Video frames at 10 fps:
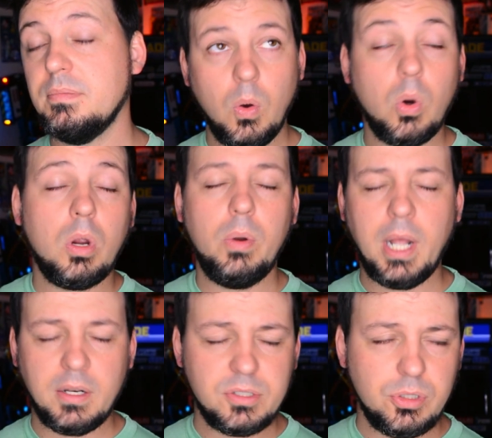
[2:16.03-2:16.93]
Or go
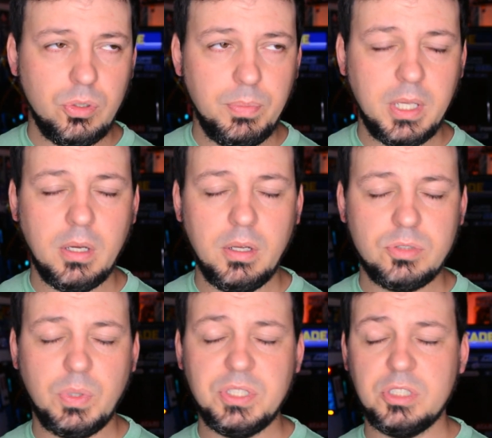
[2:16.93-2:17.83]
down to two
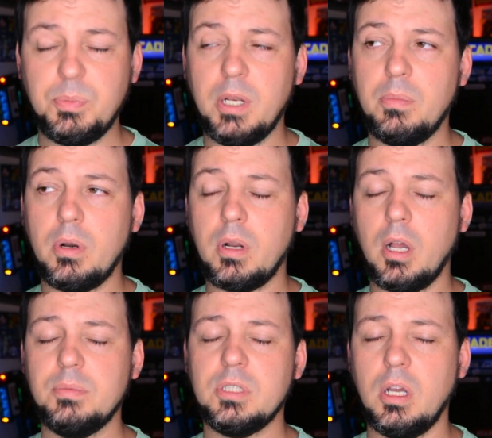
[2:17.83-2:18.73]
because Reese's Peanut Butter
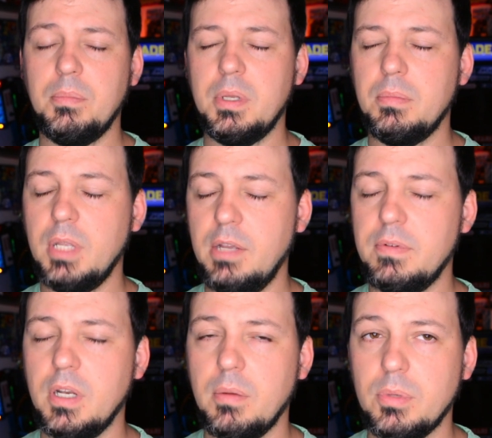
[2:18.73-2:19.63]
Cups come in
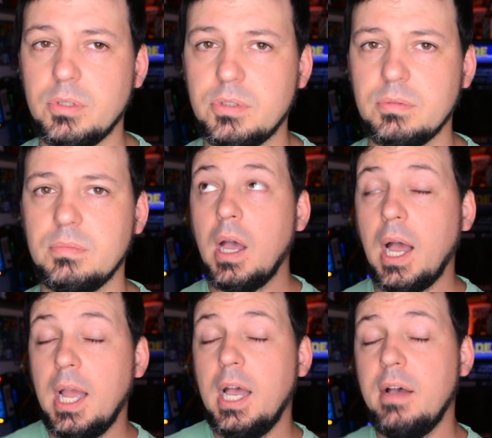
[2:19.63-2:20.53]
even numbers.
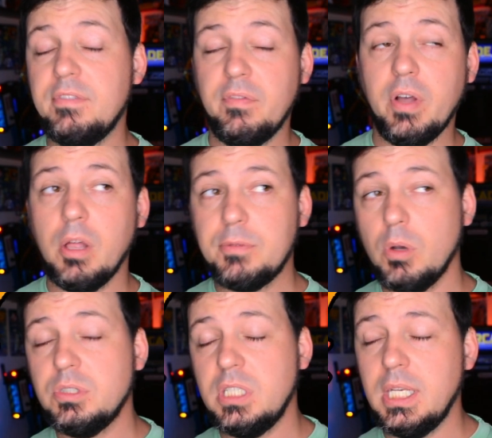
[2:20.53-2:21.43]
I have developed
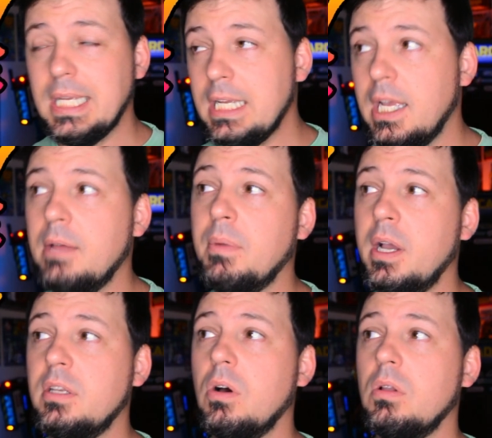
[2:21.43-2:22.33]
OCD in my
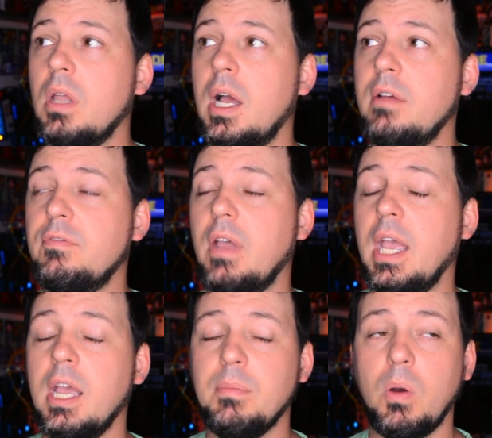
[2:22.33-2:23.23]
adult life,
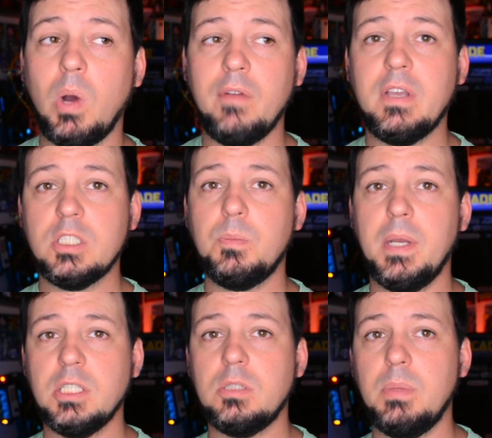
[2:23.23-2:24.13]
and my wife gets
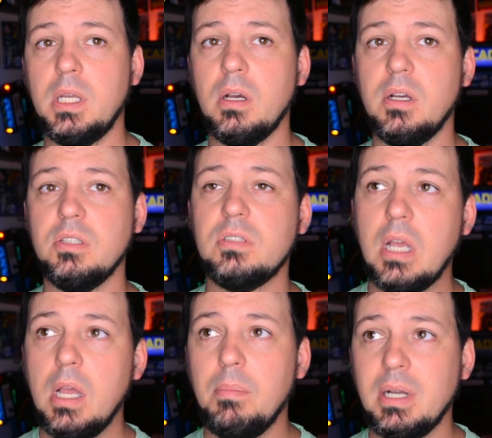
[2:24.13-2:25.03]
pissed because
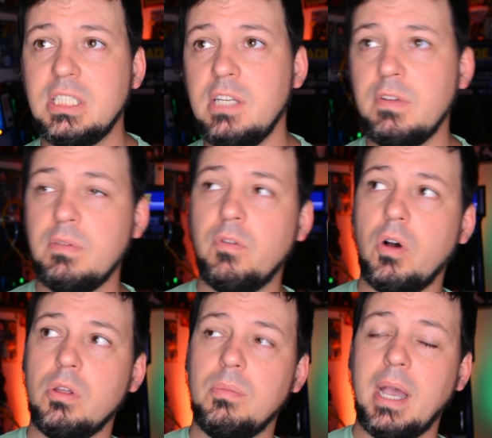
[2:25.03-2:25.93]
my TV
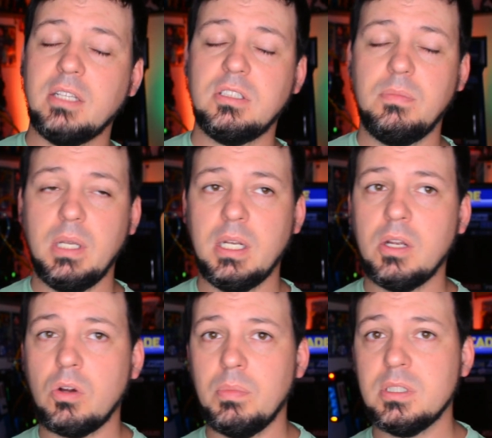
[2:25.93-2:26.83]
volume has to be in
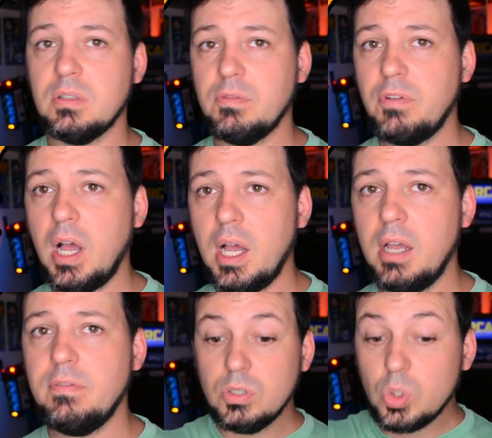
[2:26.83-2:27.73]
increments of
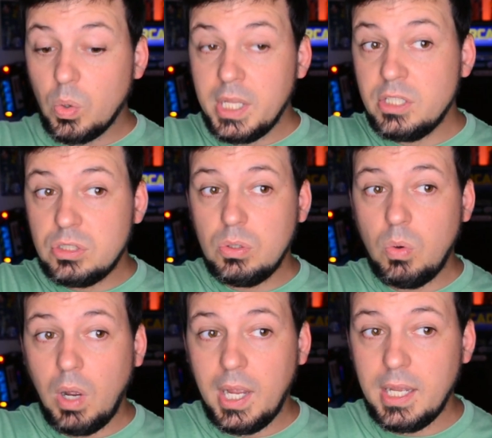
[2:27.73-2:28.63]
5. 20 is too
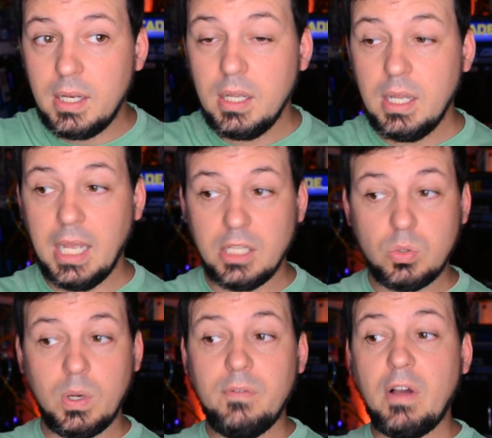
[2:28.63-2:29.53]
quiet, and
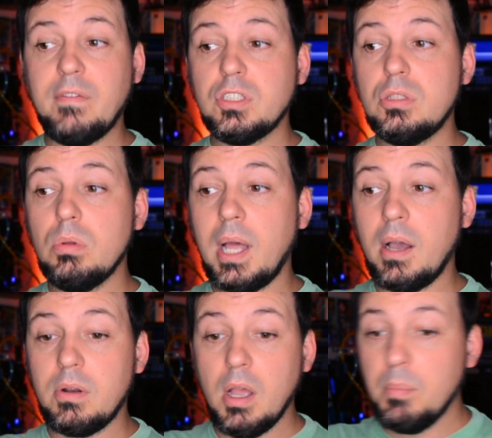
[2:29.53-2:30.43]
25 is too
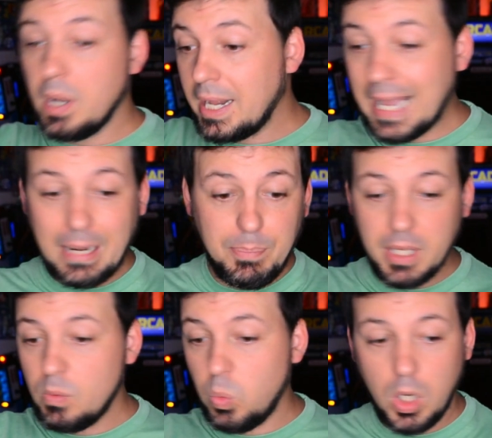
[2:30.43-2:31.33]
loud, but I gotta
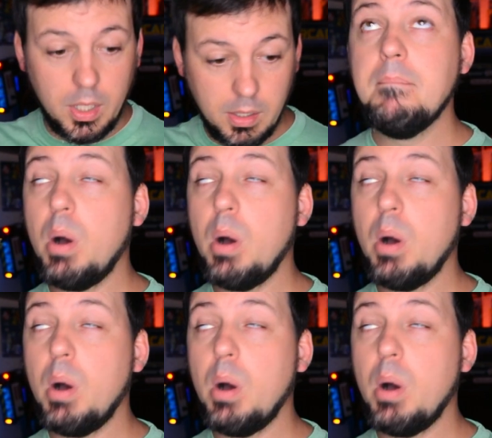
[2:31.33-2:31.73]
pick one.